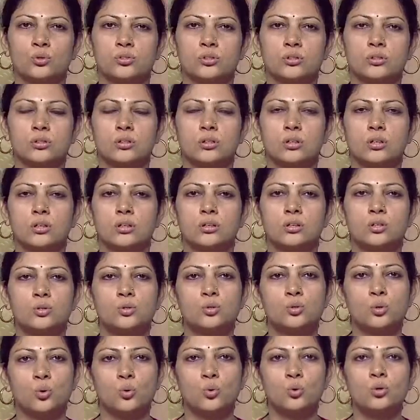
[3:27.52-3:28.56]
chosen. The
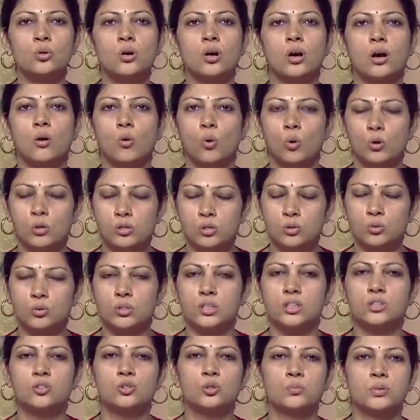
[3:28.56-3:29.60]
tone also
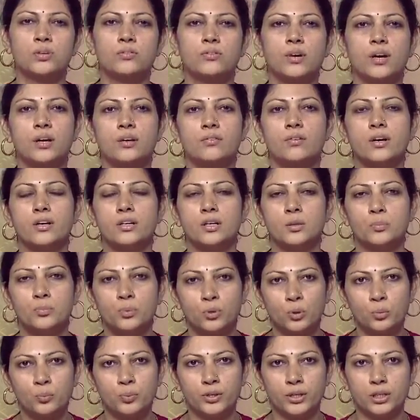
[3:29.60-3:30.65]
needs to be very, very
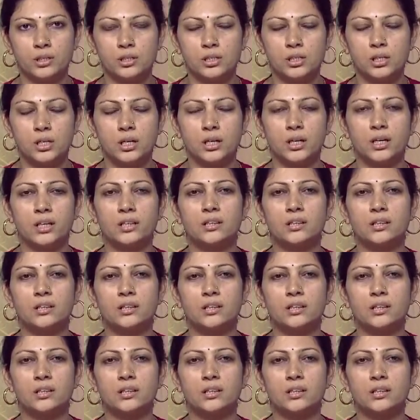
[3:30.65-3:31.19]
appropriate.